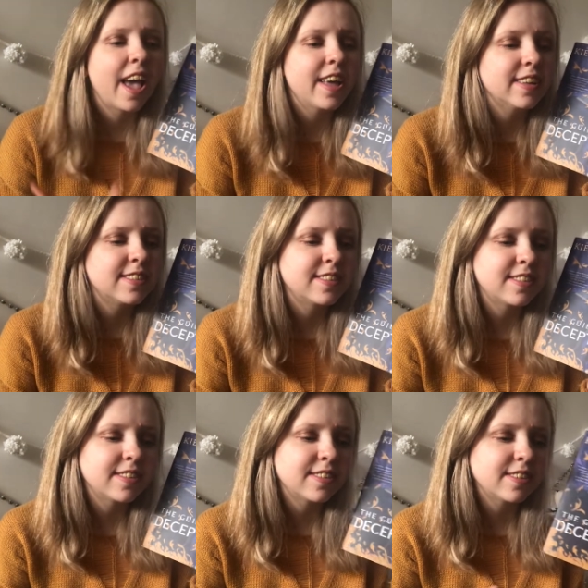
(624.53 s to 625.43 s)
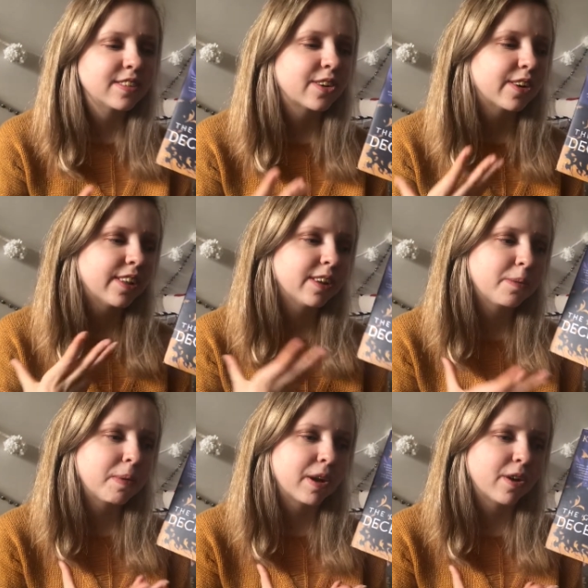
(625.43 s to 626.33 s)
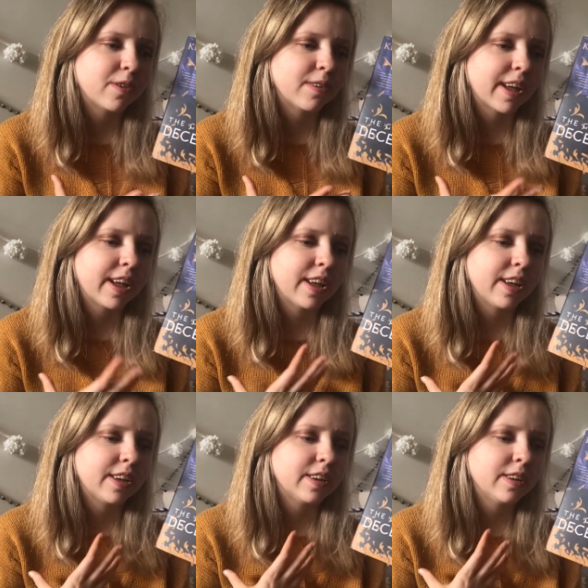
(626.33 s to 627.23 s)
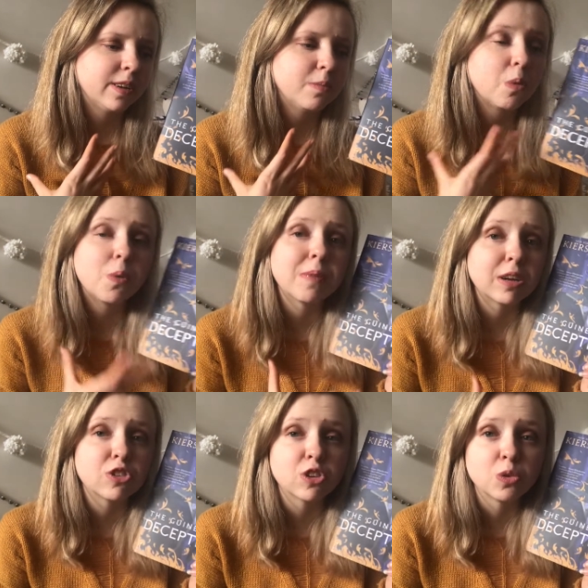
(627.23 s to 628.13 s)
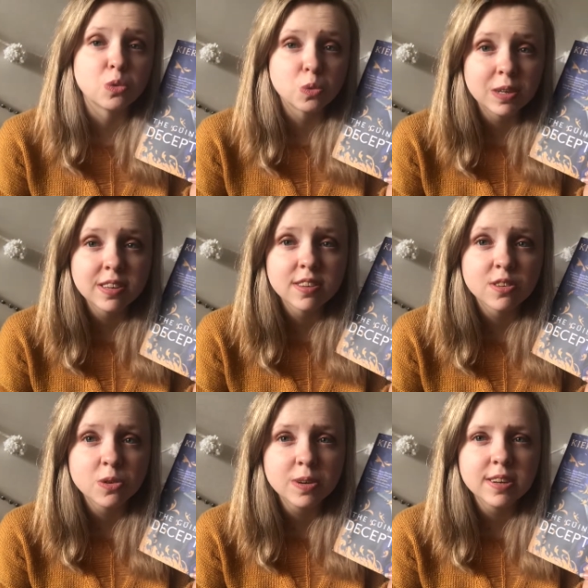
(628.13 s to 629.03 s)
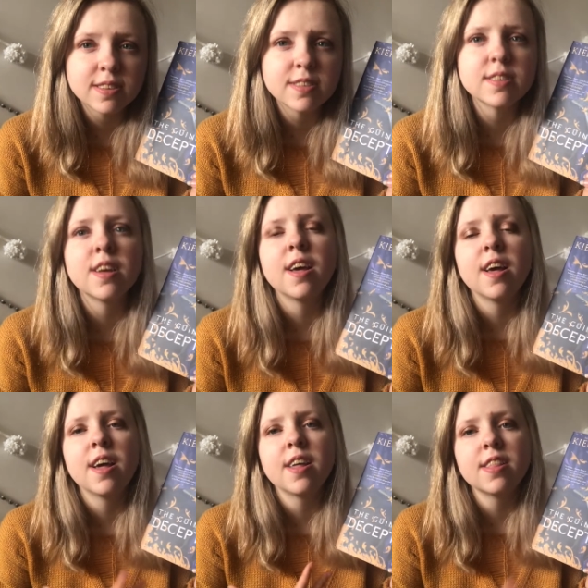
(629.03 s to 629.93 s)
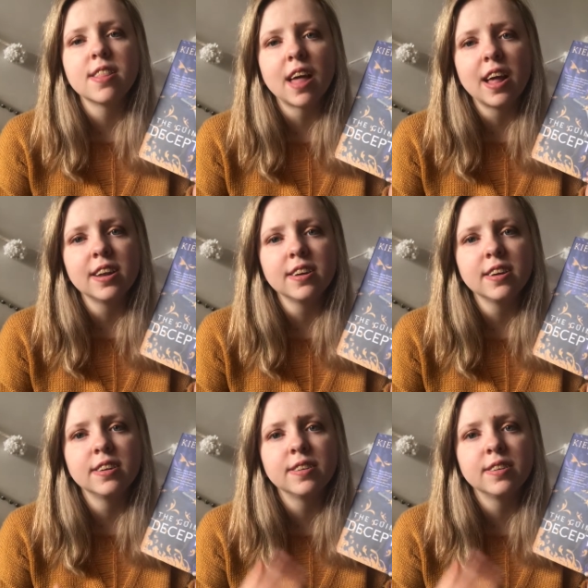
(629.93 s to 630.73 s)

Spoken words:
It's got a little bit of a more magical twist to it than